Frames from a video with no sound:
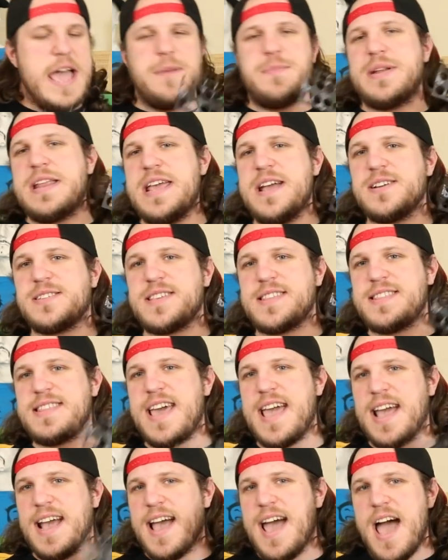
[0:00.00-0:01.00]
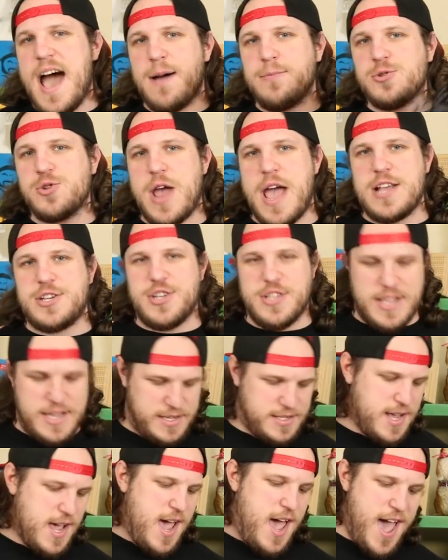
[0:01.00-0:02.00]
But here's the thing I'm trashing
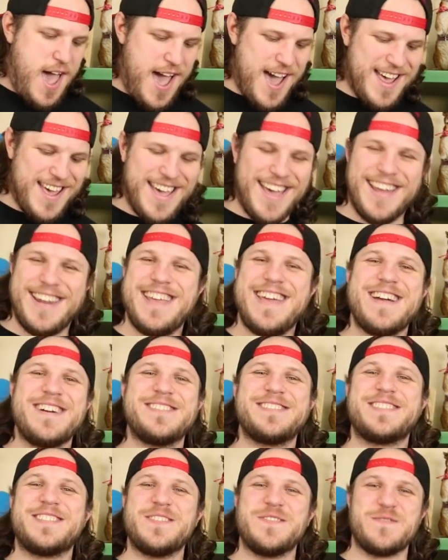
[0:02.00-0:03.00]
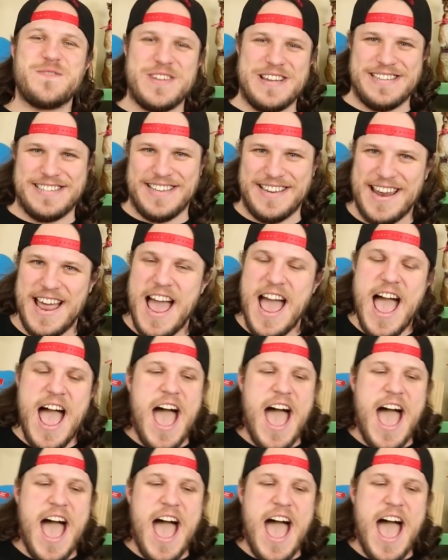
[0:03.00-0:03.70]
these. And here's the reason.